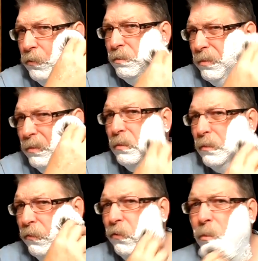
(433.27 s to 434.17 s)
which
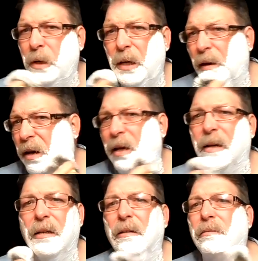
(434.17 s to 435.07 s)
for me
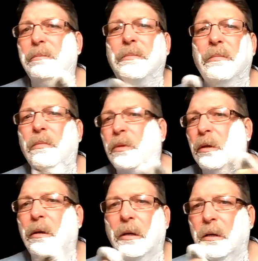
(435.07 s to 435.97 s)
I like,
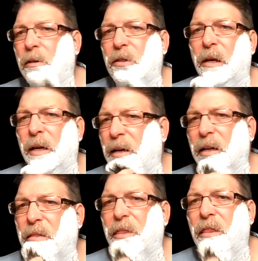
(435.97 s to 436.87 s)
because I
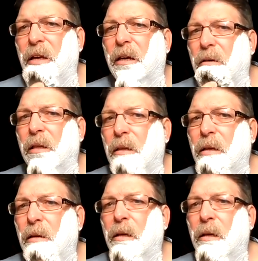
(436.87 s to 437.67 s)
like a thick